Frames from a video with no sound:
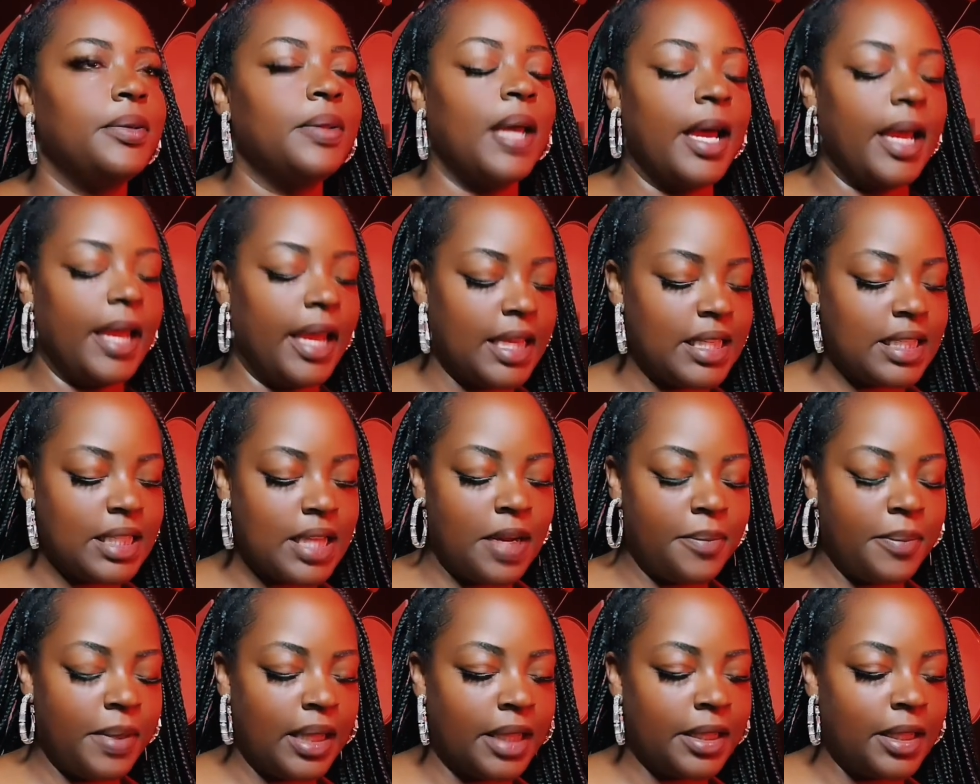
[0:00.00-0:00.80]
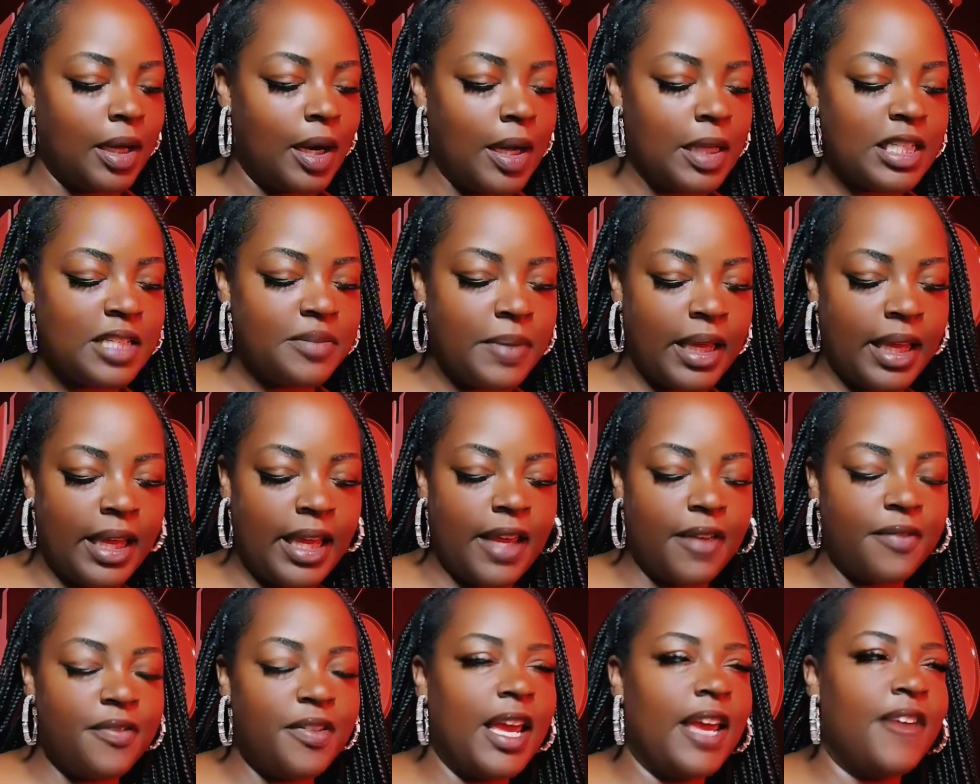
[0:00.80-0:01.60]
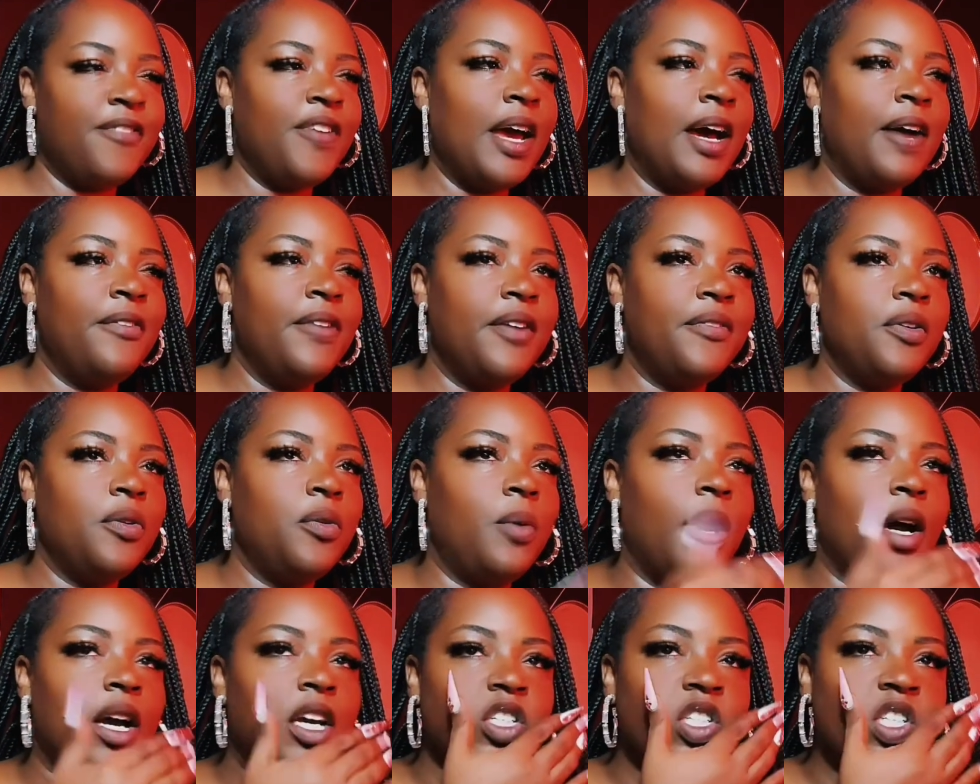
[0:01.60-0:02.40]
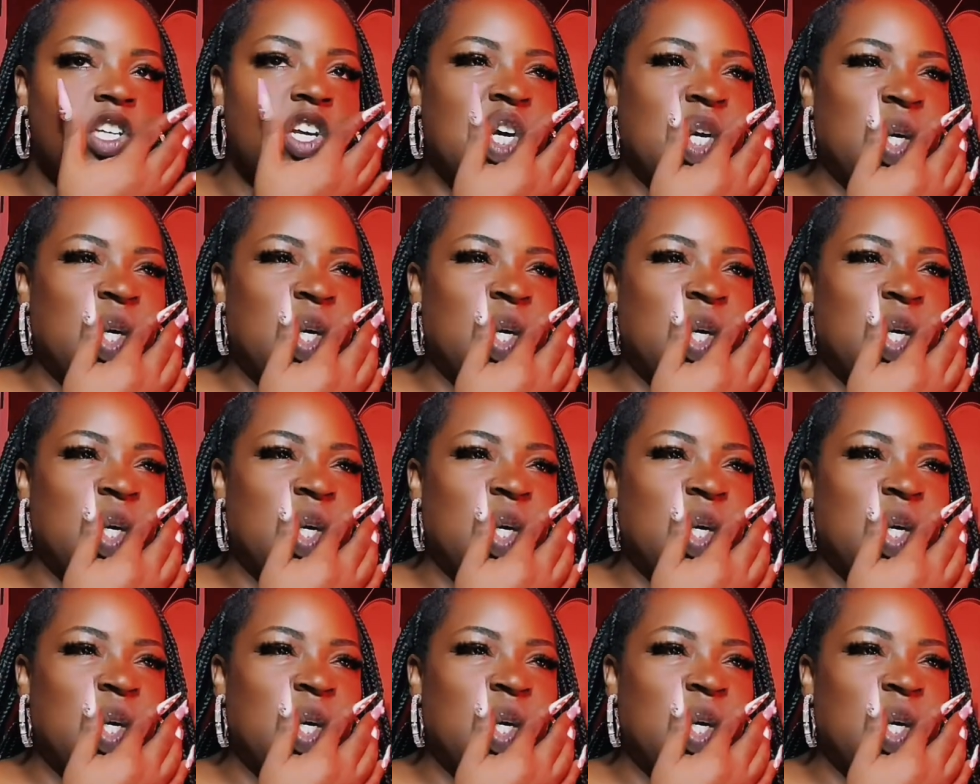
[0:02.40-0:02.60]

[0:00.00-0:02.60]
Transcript: Like, it's gonna be like the ultimate gift. If y'all have ever watched